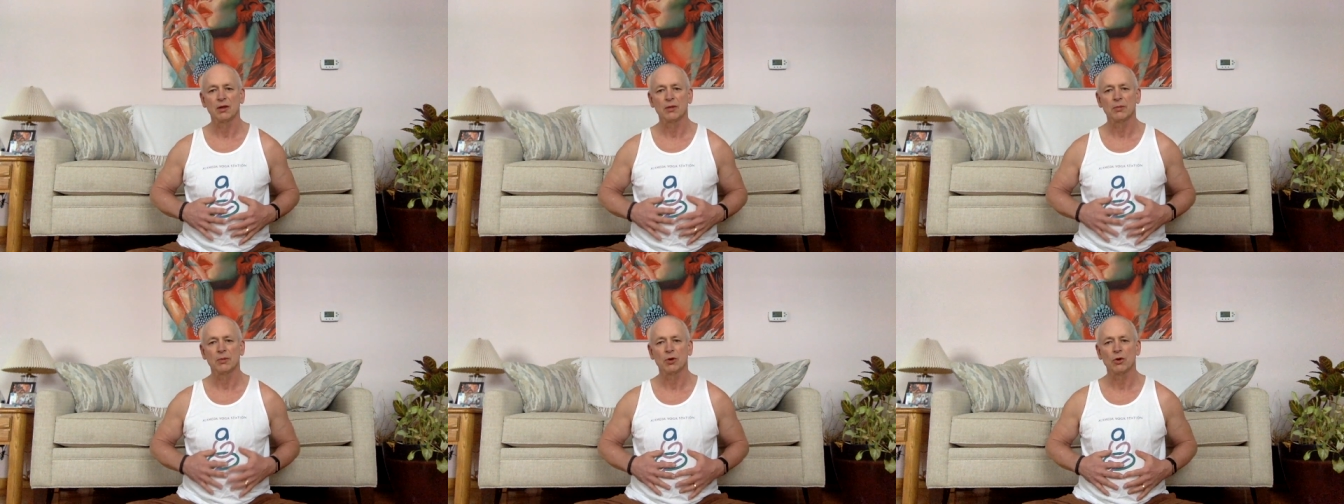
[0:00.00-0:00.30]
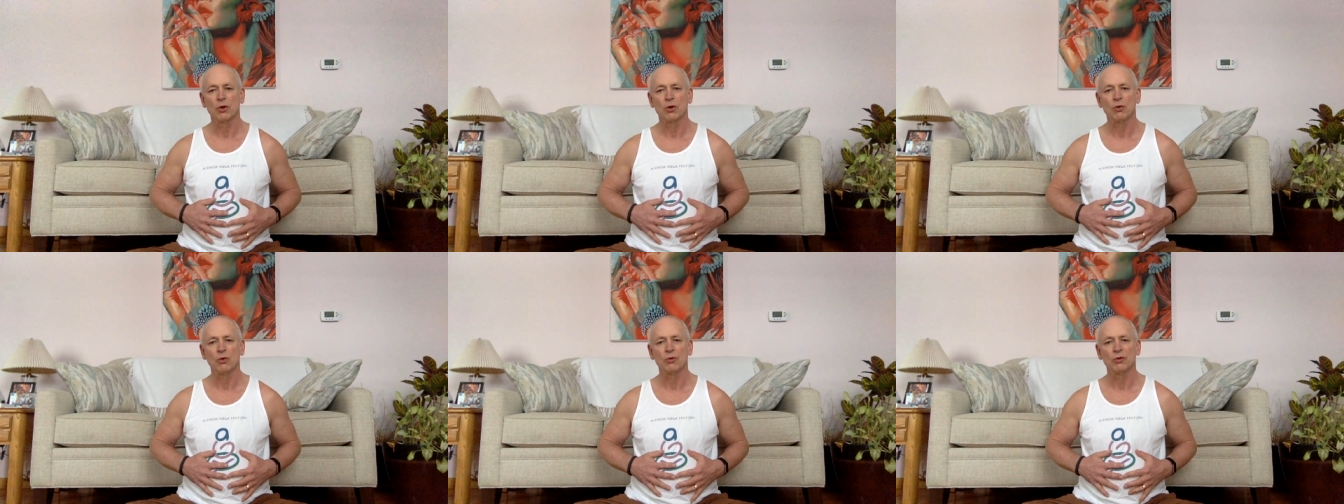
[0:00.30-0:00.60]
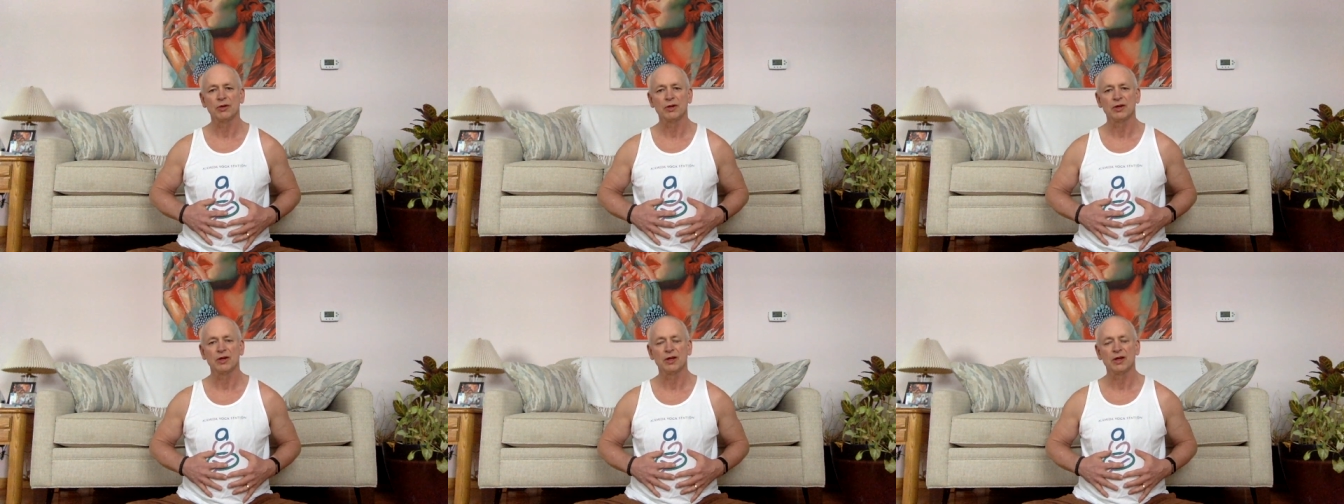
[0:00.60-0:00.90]
But hold
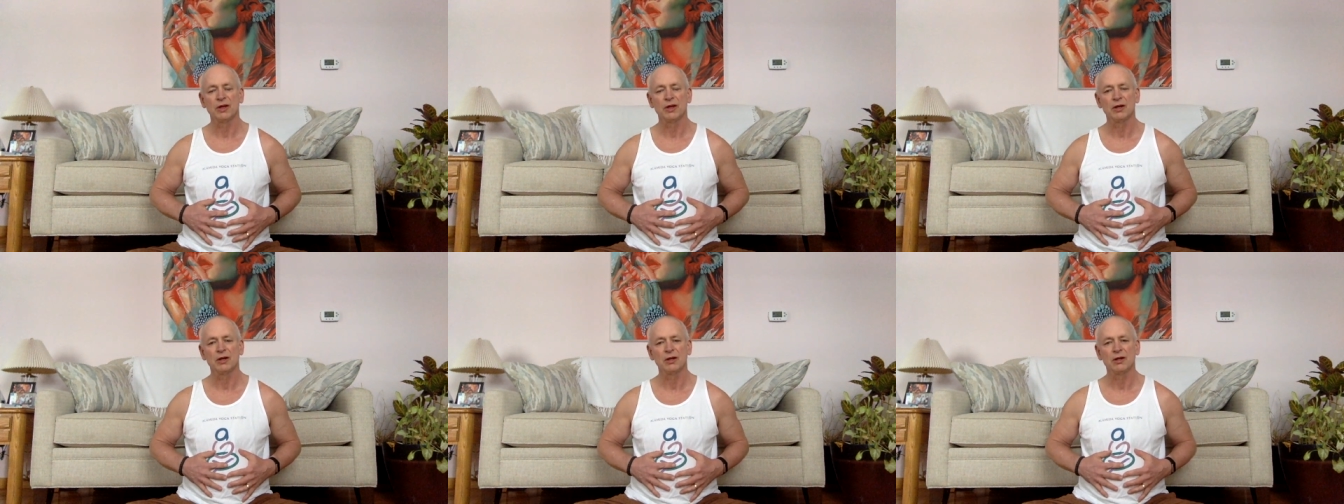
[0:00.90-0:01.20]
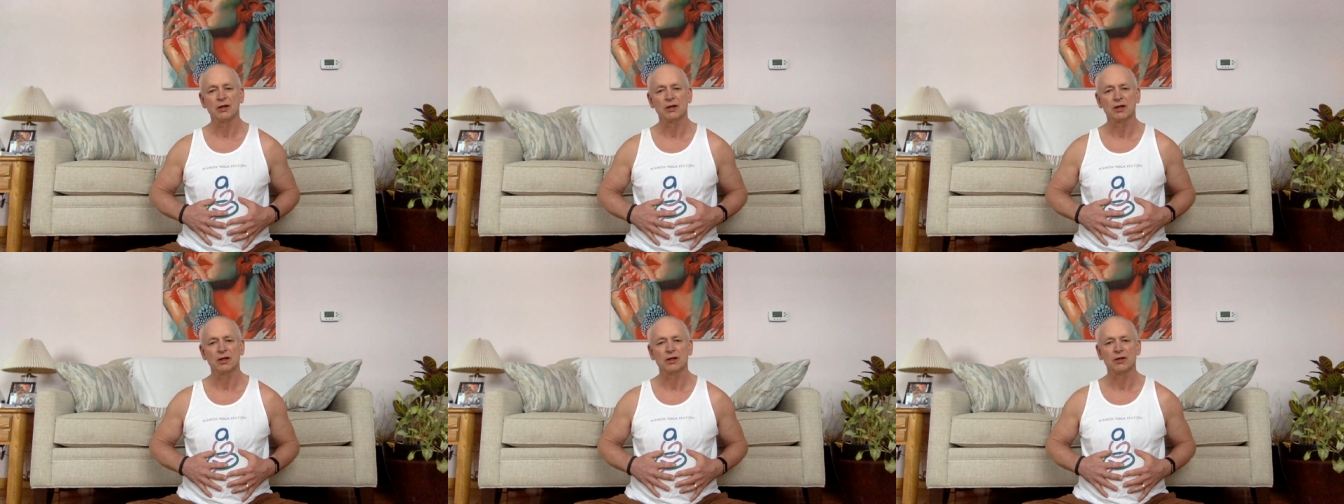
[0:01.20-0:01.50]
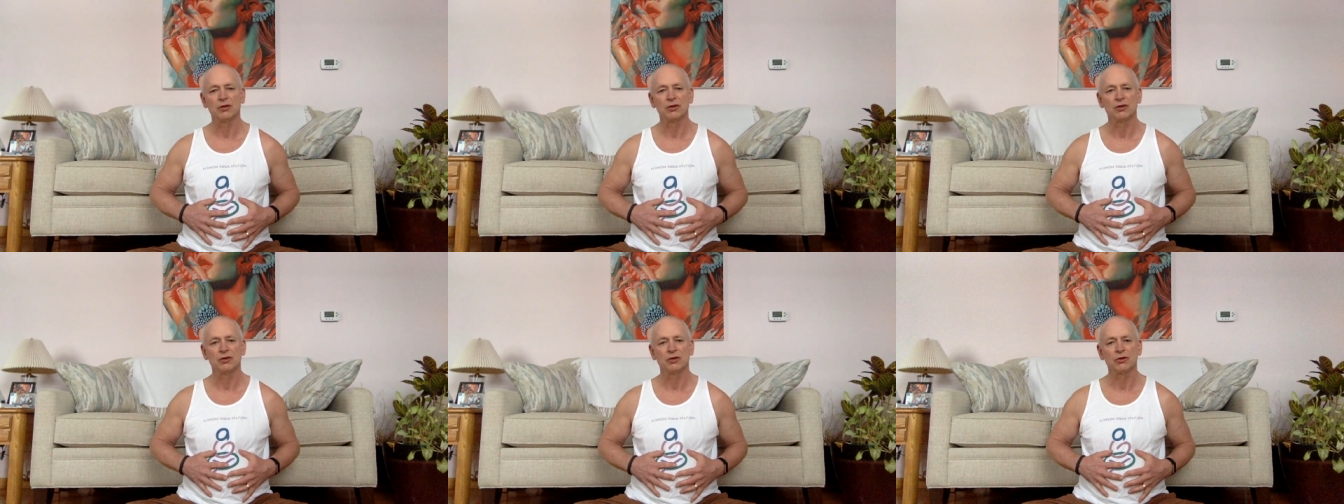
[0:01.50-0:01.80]
it in
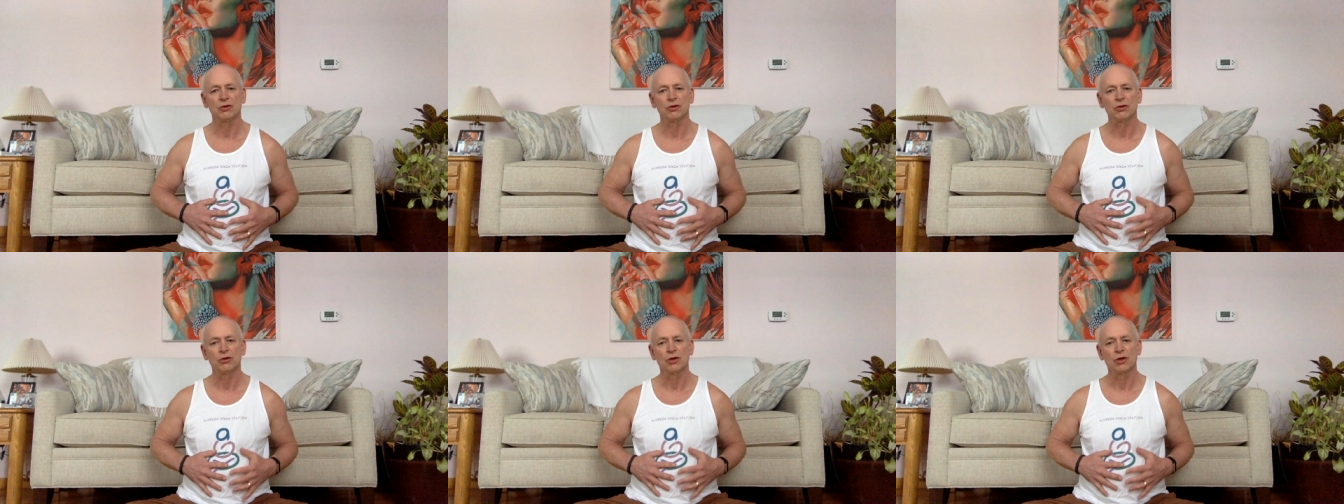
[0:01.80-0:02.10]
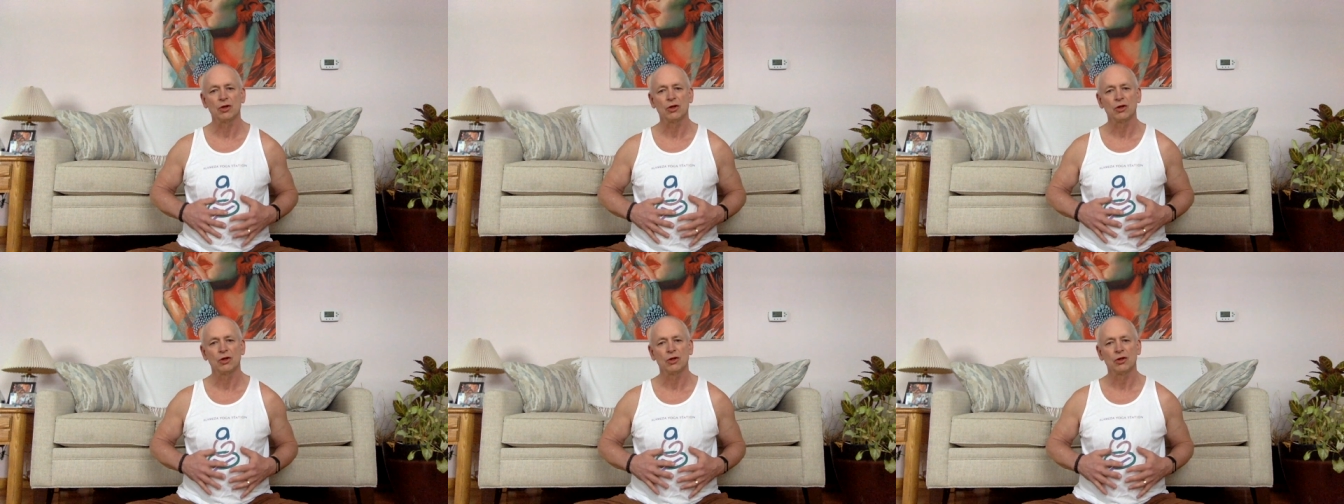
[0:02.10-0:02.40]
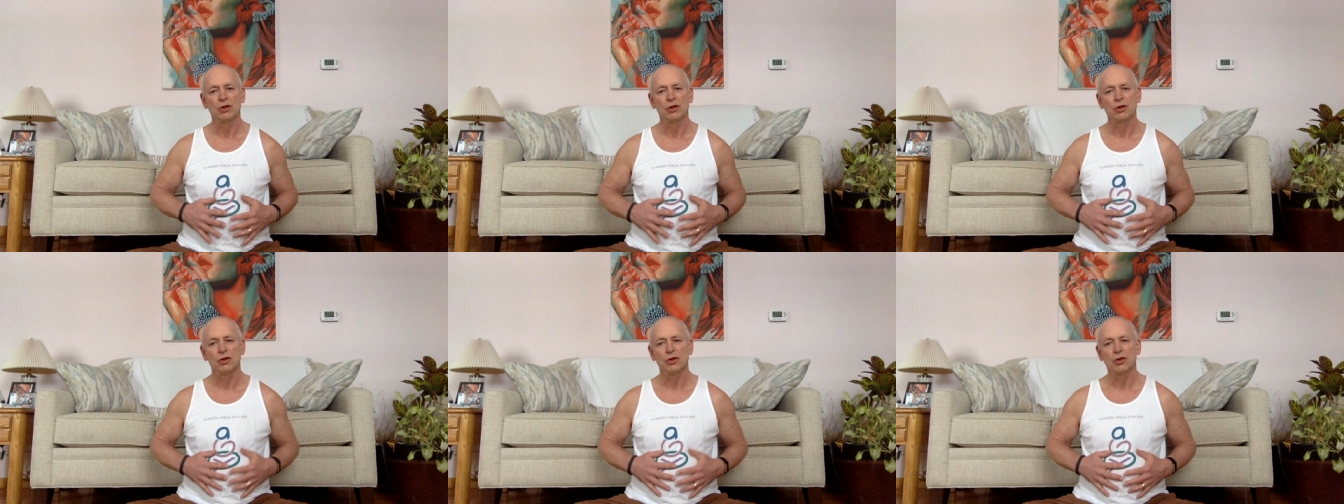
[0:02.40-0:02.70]
until
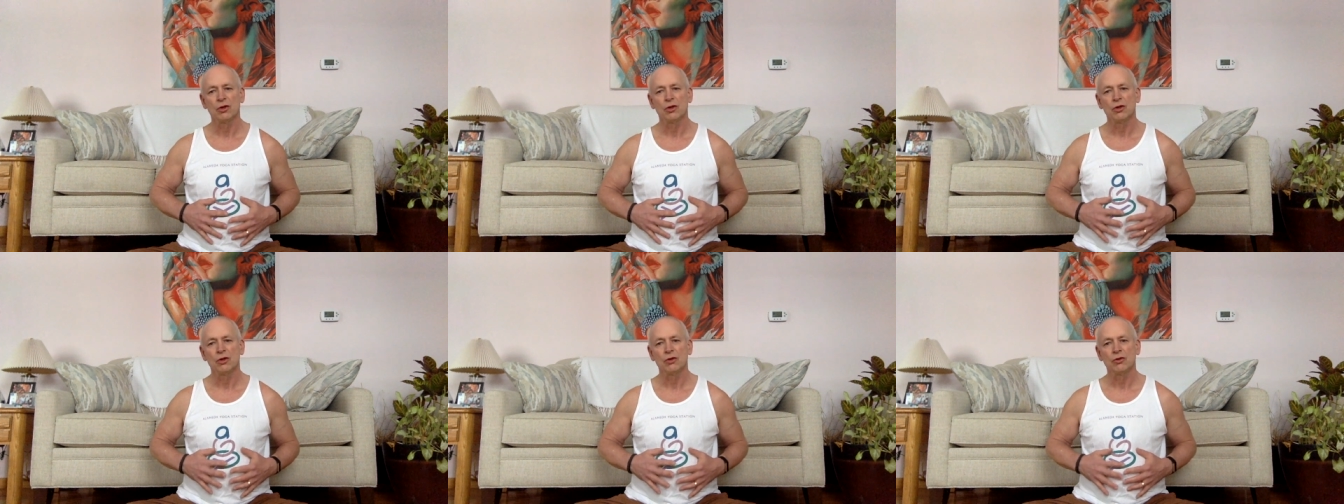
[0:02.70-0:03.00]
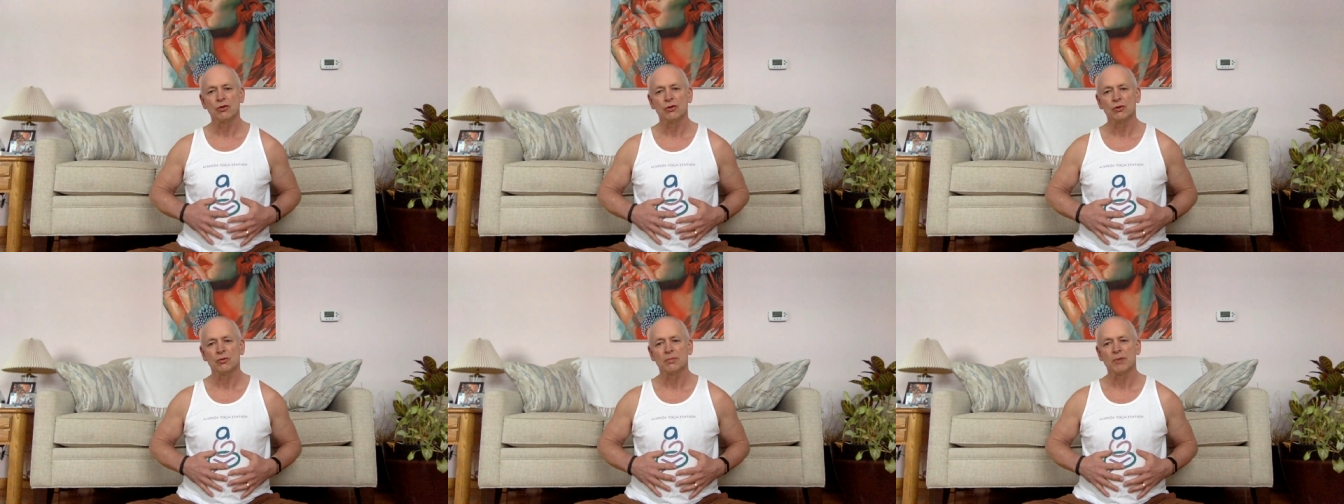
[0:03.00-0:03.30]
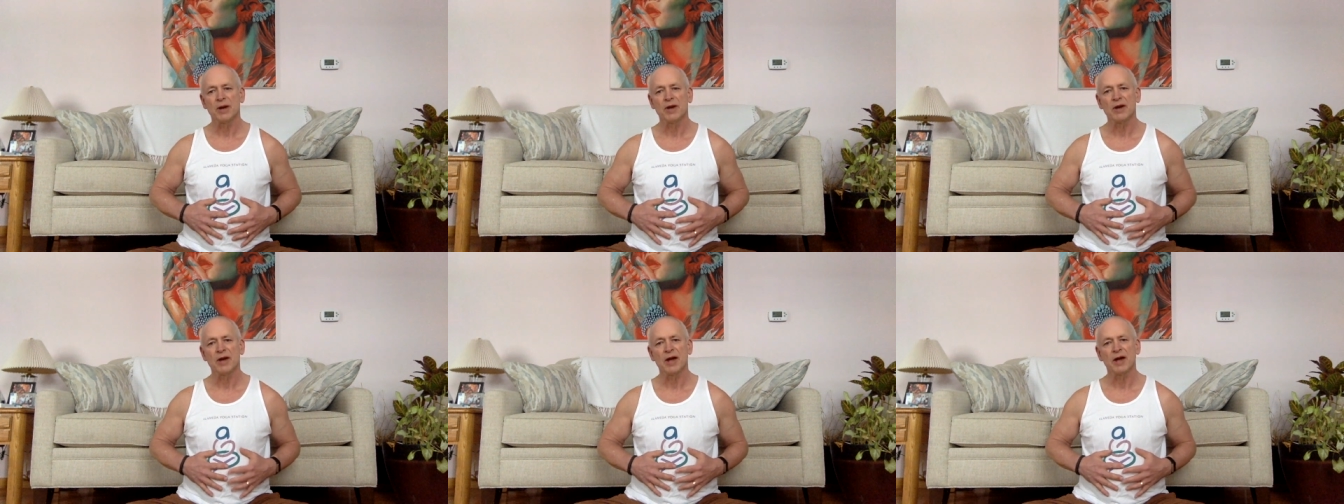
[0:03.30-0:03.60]
you're
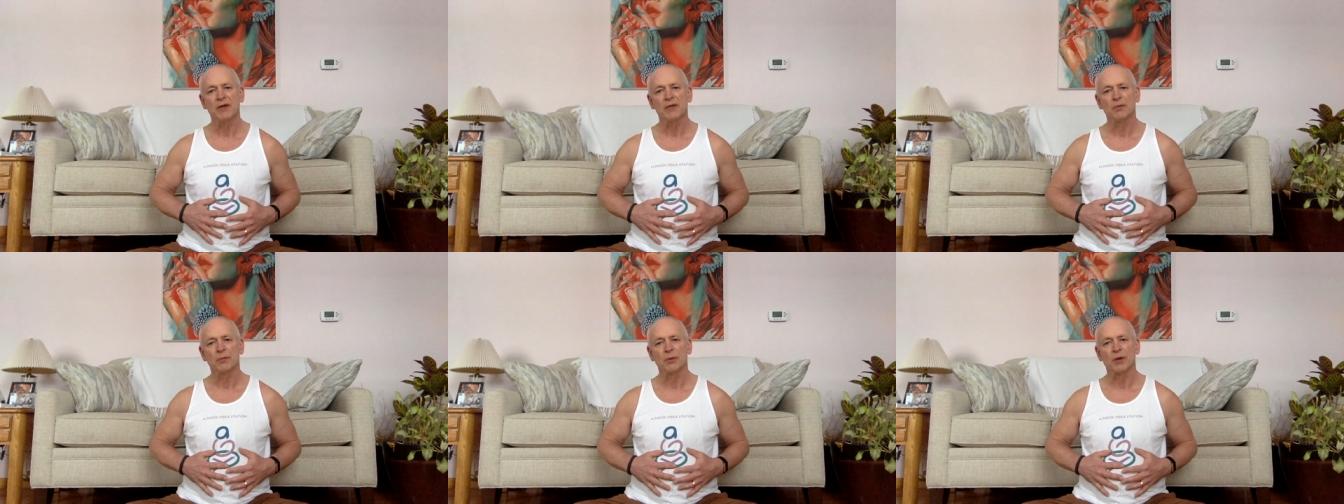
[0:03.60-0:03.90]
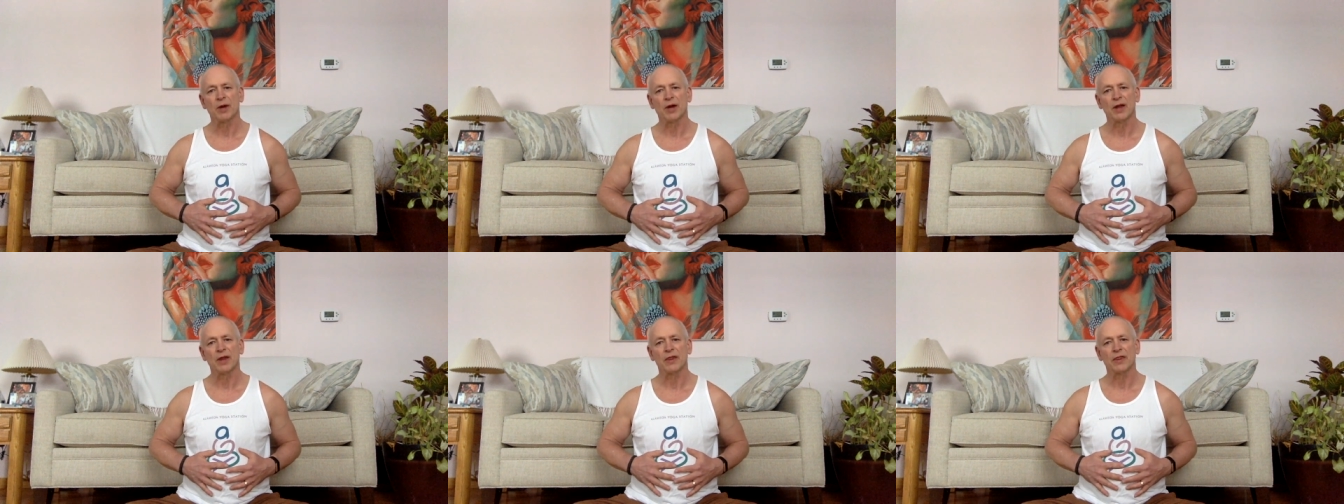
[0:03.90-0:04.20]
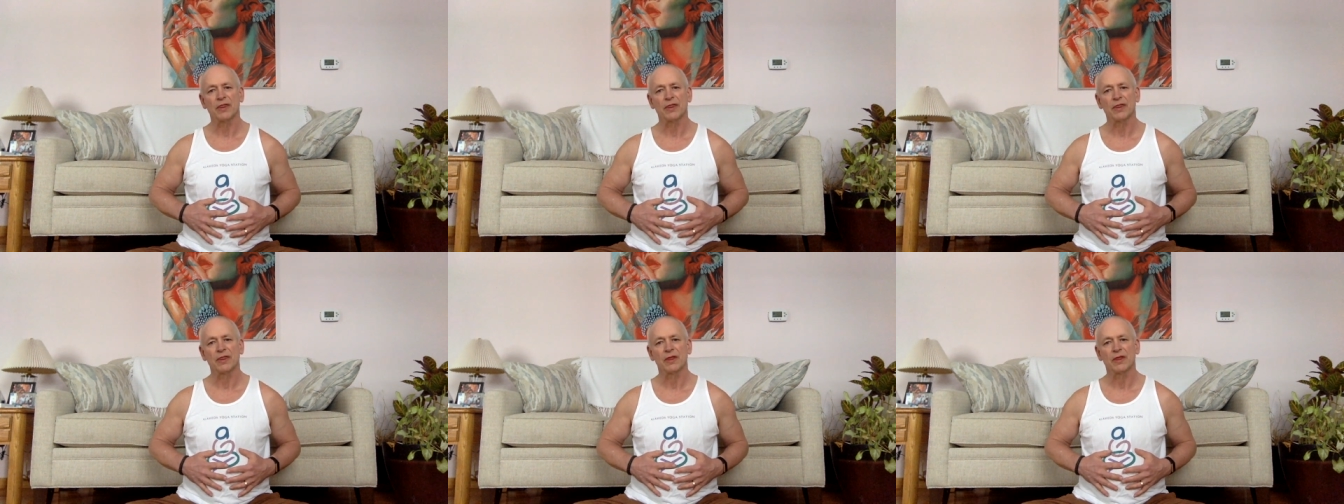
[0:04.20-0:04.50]
about out of
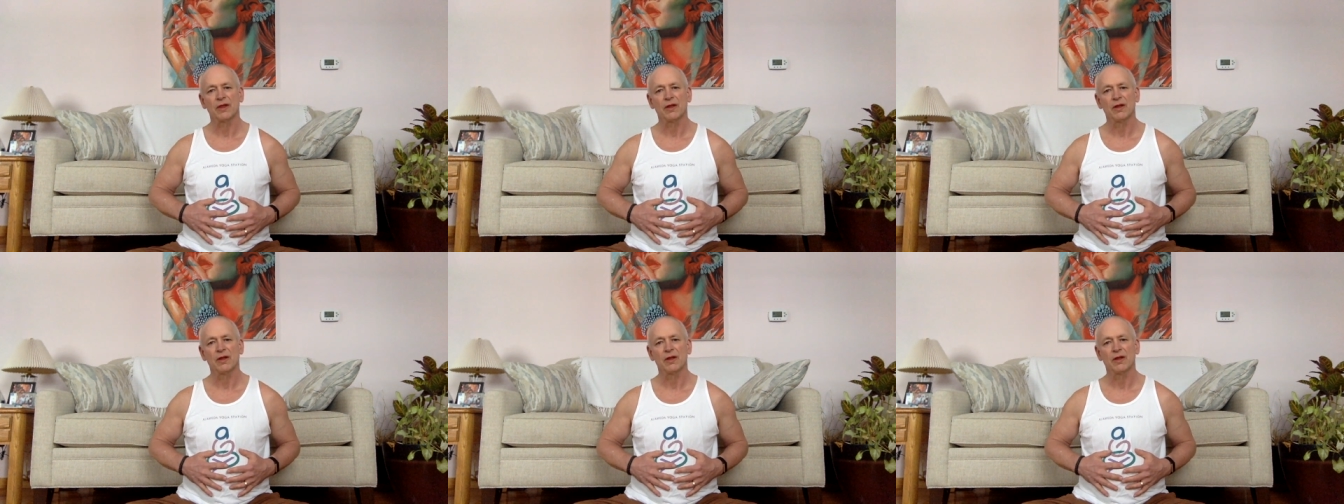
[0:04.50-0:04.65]
breath.